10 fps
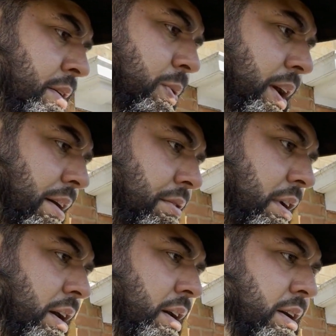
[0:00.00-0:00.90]
We have
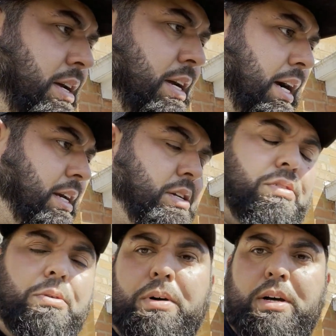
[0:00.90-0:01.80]
got
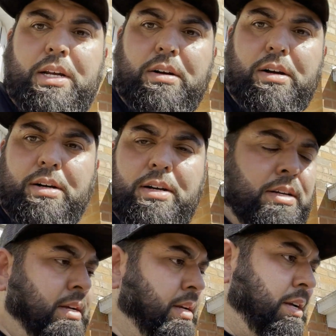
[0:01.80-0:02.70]
anti-roll bar link on.
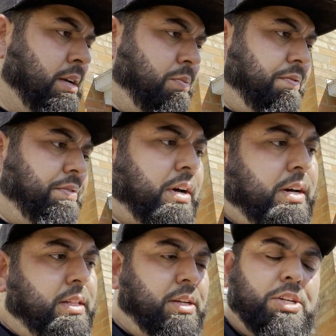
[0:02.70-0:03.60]
We've
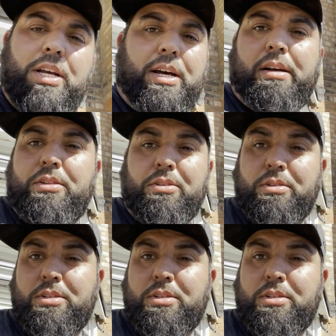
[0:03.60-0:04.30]
tightened the shit out of those